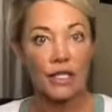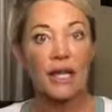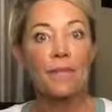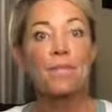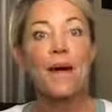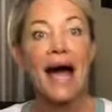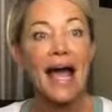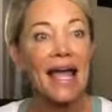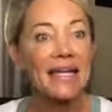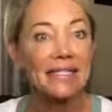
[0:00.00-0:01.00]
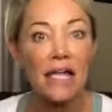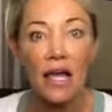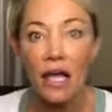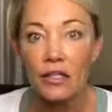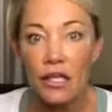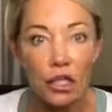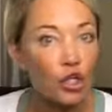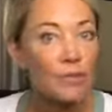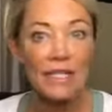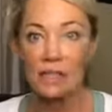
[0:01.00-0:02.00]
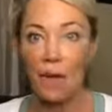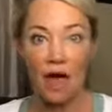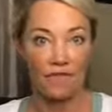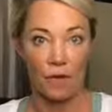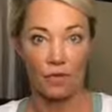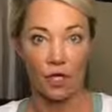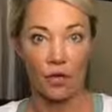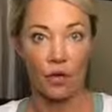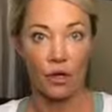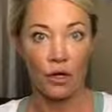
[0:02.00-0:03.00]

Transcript: that buys the Lumi Spa from you,